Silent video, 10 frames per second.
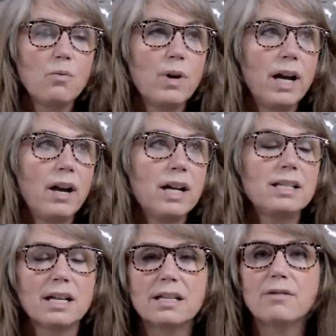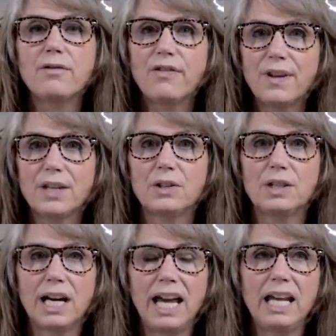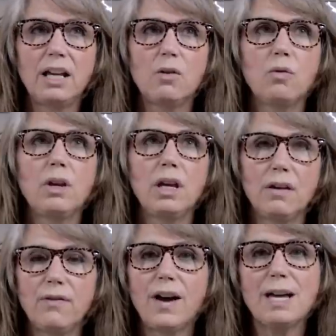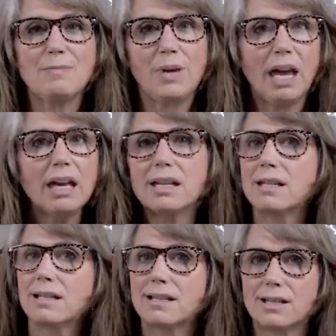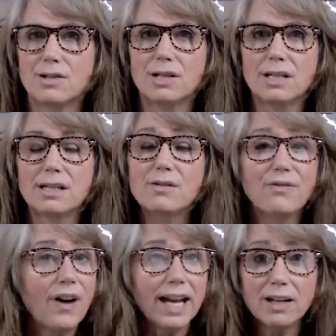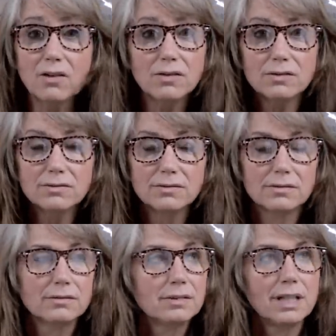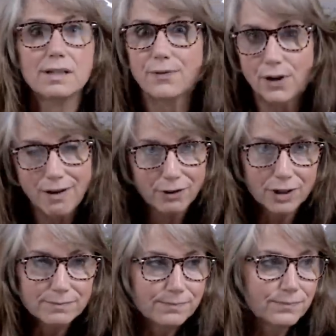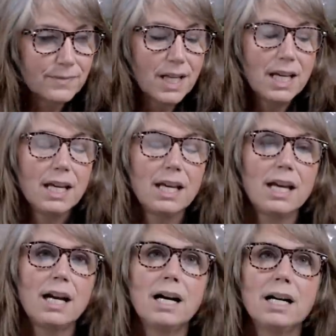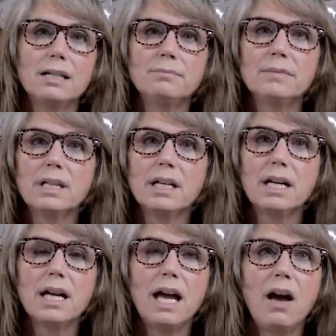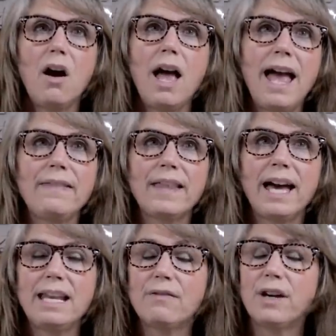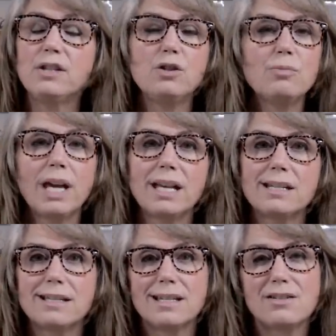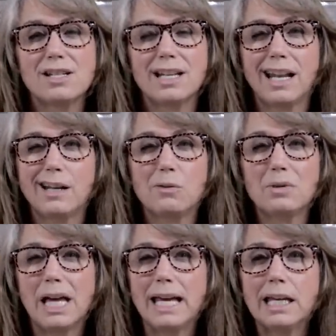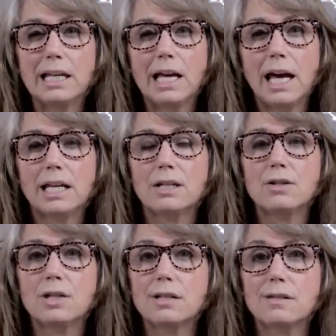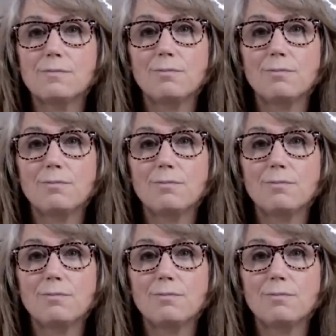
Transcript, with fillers: where it doesn't feel like if i make a decision it's final it's forever um, and that if i do make a decision and i don't like it i can just